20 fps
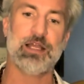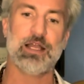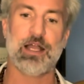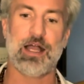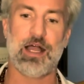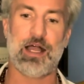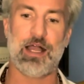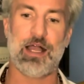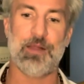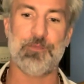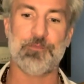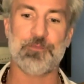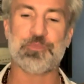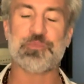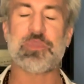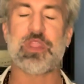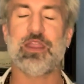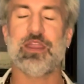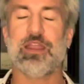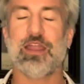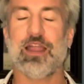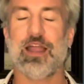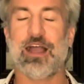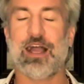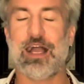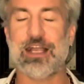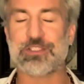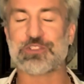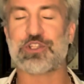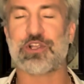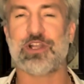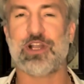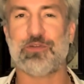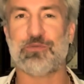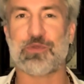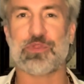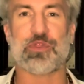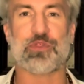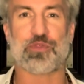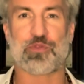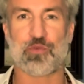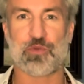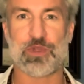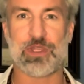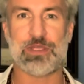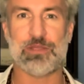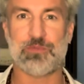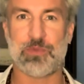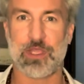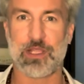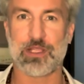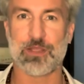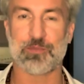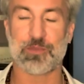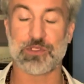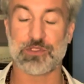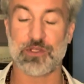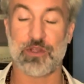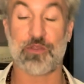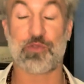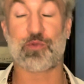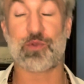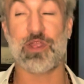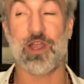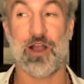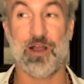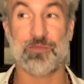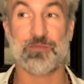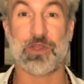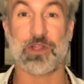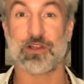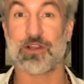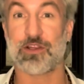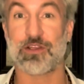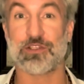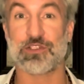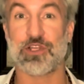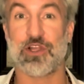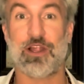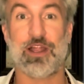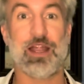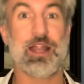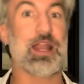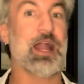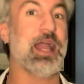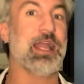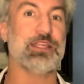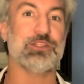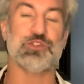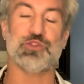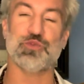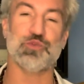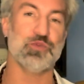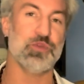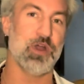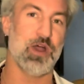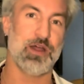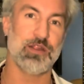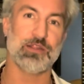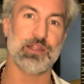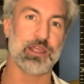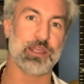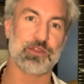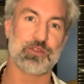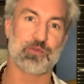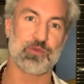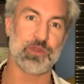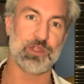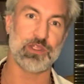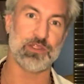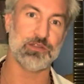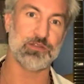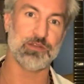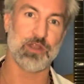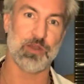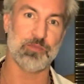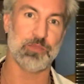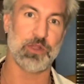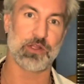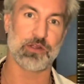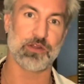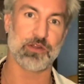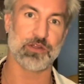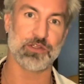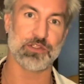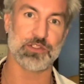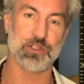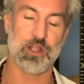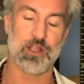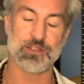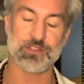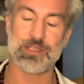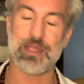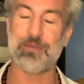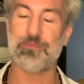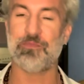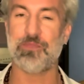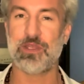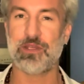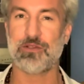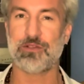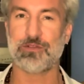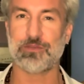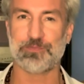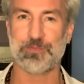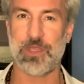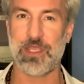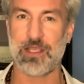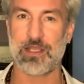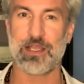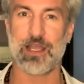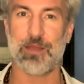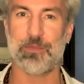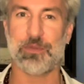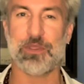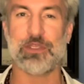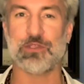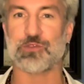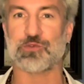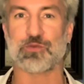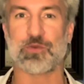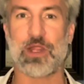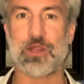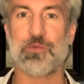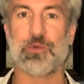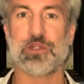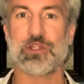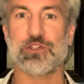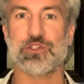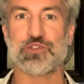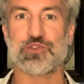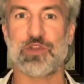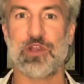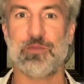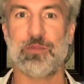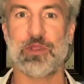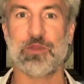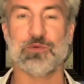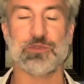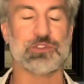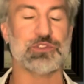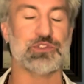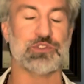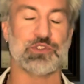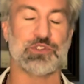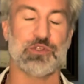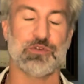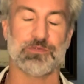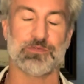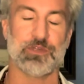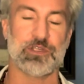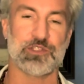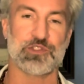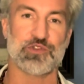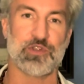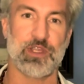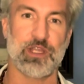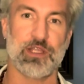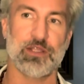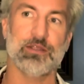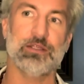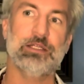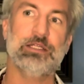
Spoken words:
I started off with a 3 pickup guitar, 3 humbucker guitar, and I do not like 3 humbucker guitars. That middle pickup is right where you're strumming, which is so frustrating.